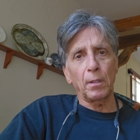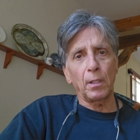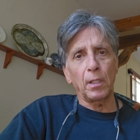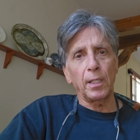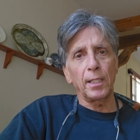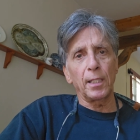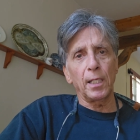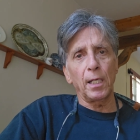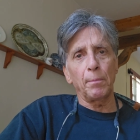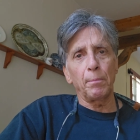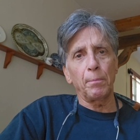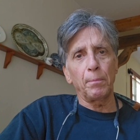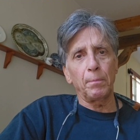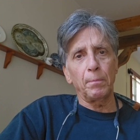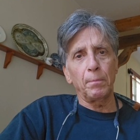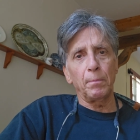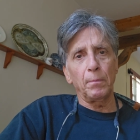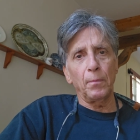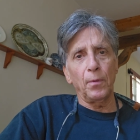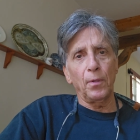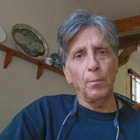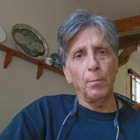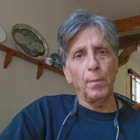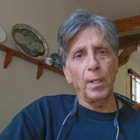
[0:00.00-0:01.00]
clean up
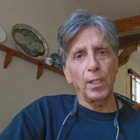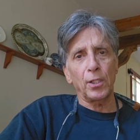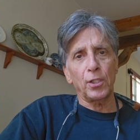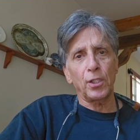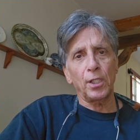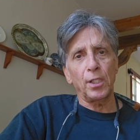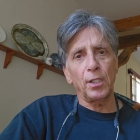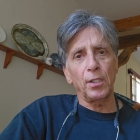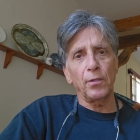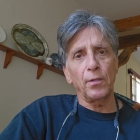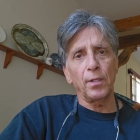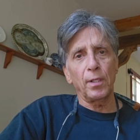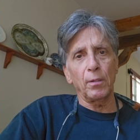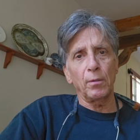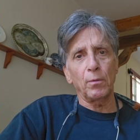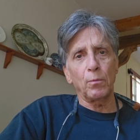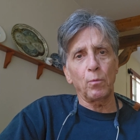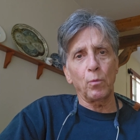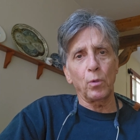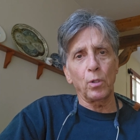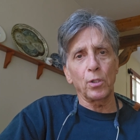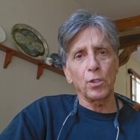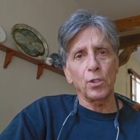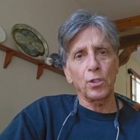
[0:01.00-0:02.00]
the mess here that
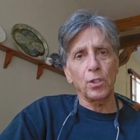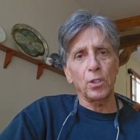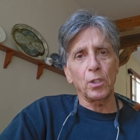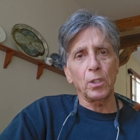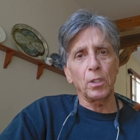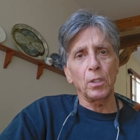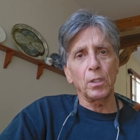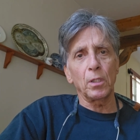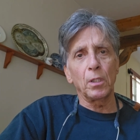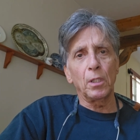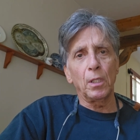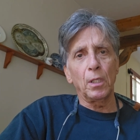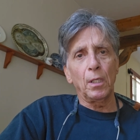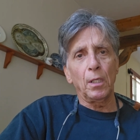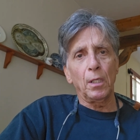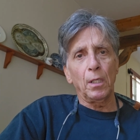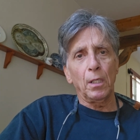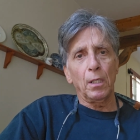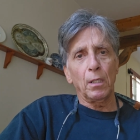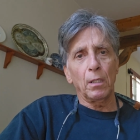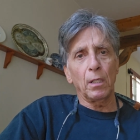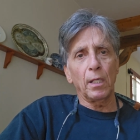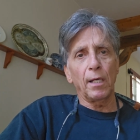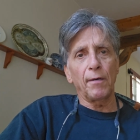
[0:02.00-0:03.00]
was uh,
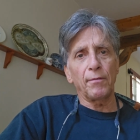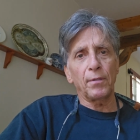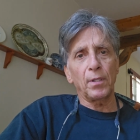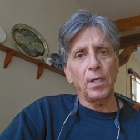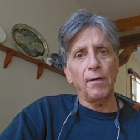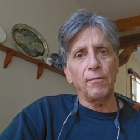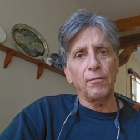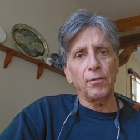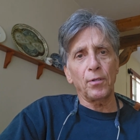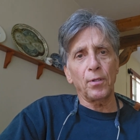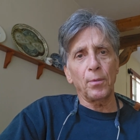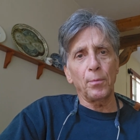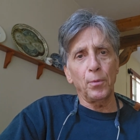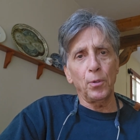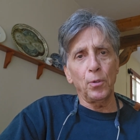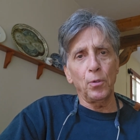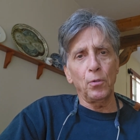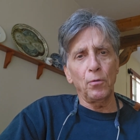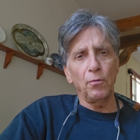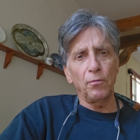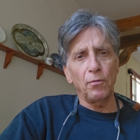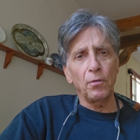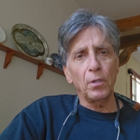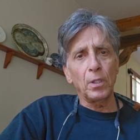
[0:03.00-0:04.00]
left after the
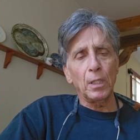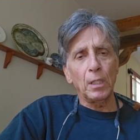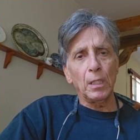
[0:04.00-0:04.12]
move.